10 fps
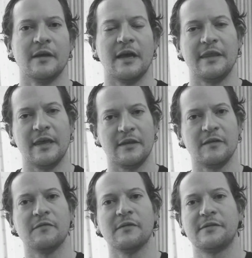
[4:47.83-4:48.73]
And then
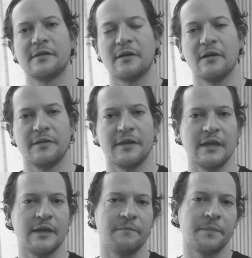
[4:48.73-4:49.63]
you've also got
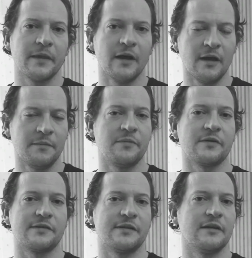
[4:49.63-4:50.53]
the
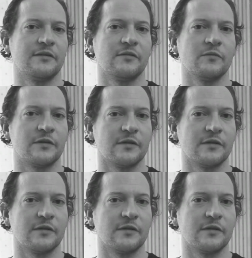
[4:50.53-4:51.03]
hyperextension,